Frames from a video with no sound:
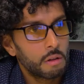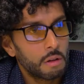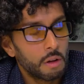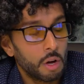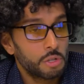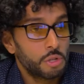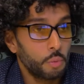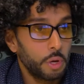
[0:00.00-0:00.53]

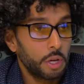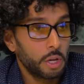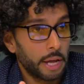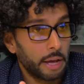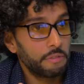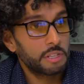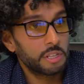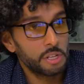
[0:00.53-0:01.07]
Oh, so we could
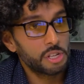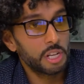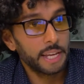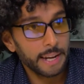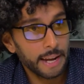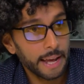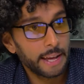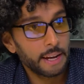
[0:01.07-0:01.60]
have essentially
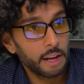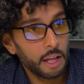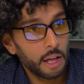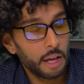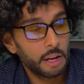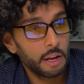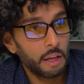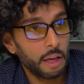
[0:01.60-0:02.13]
a
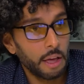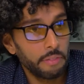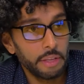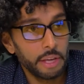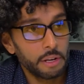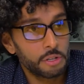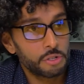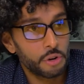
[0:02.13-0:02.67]
landline and
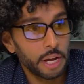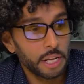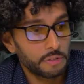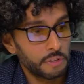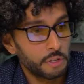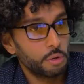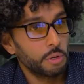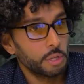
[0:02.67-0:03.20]
then
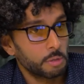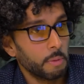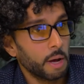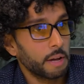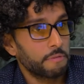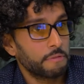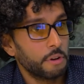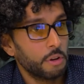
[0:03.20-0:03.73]
transfer to a
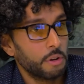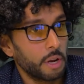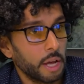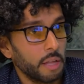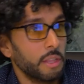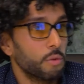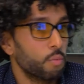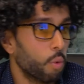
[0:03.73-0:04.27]
smartphone
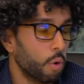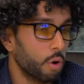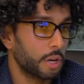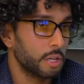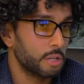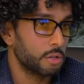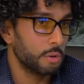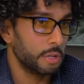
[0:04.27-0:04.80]
and then walk
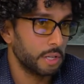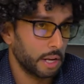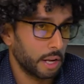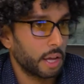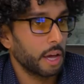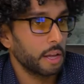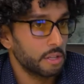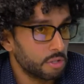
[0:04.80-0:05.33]
into a
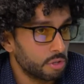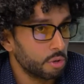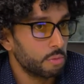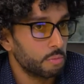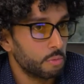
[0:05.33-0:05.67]
dedicated Zoom